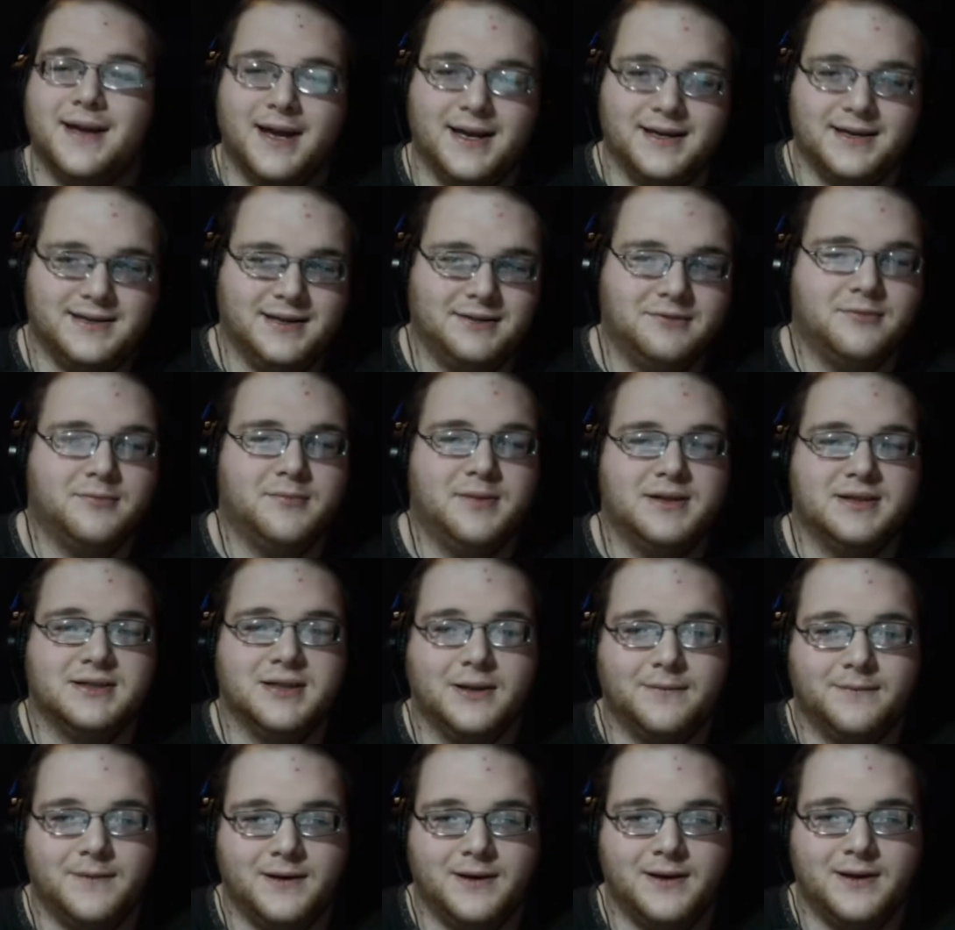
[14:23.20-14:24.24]
I settled
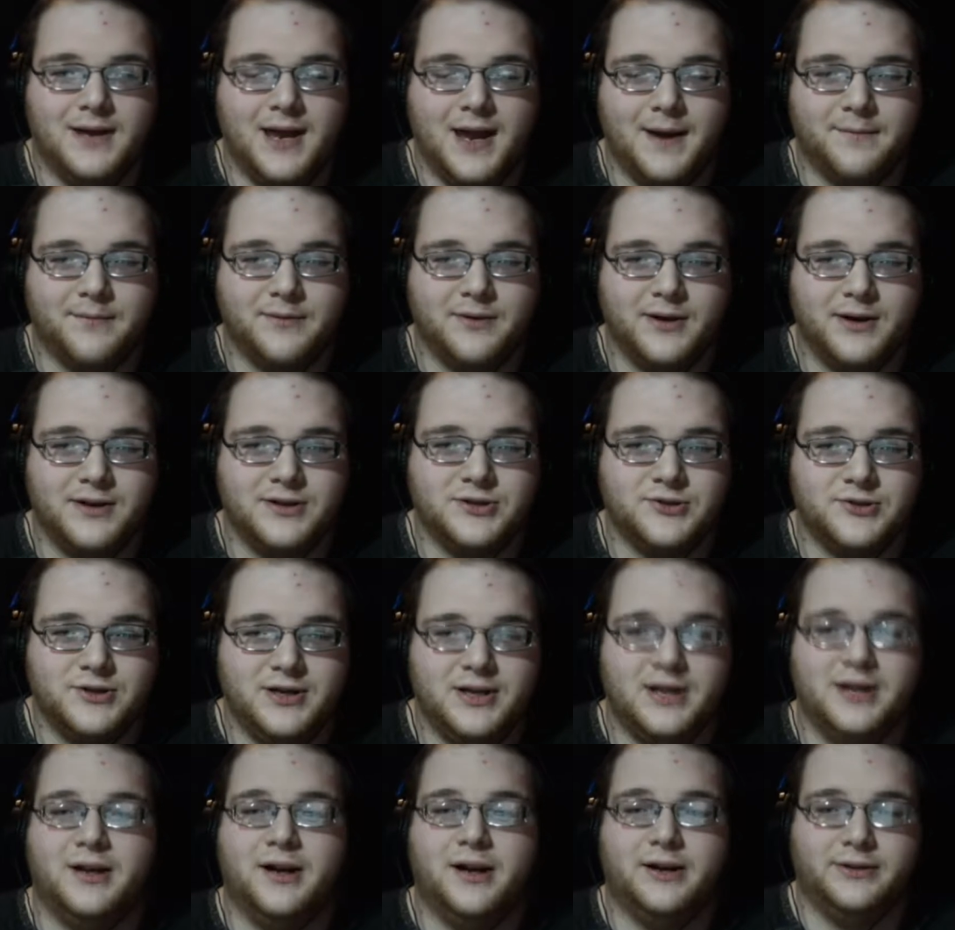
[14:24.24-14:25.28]
myself under the apricot
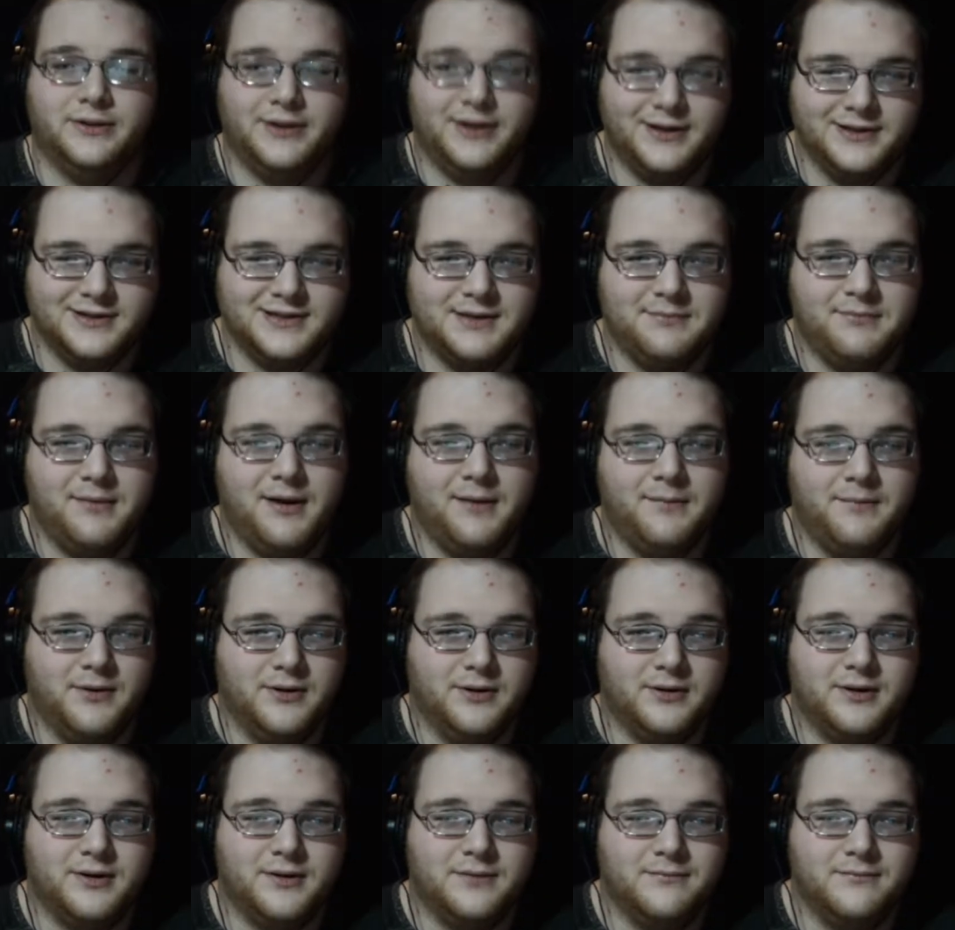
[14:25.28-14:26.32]
tree and got lost in my
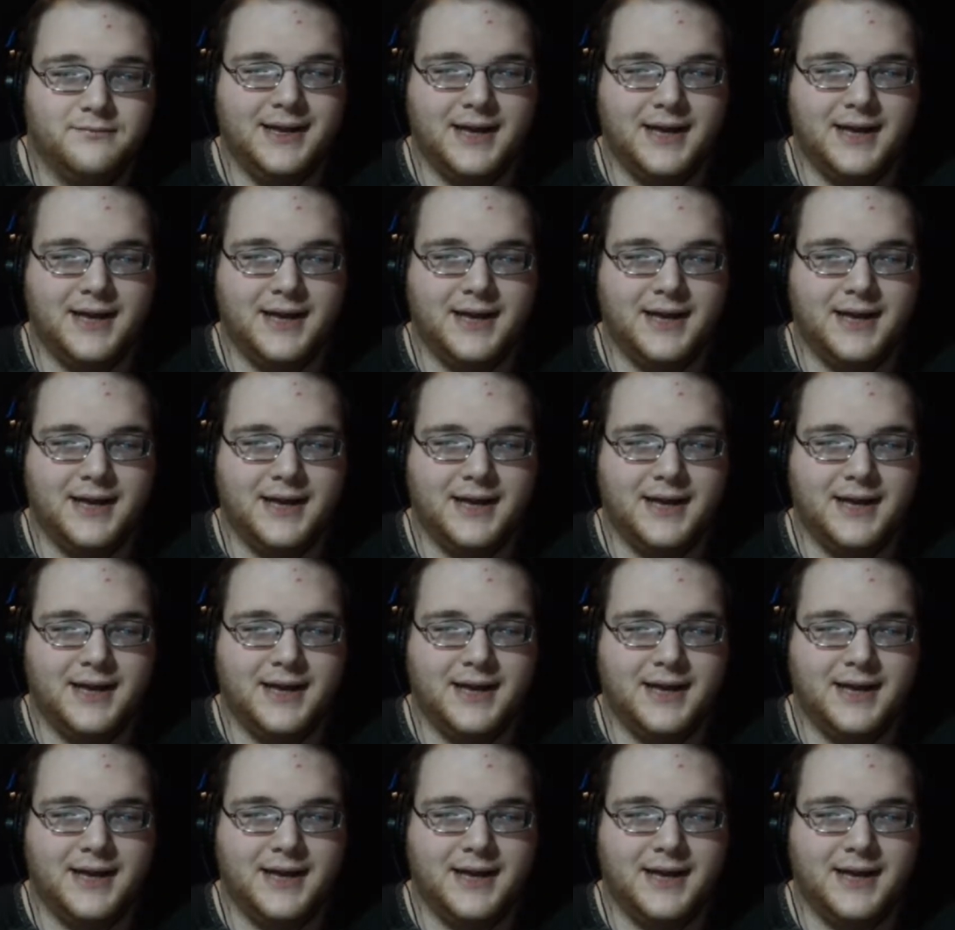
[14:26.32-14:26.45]
book.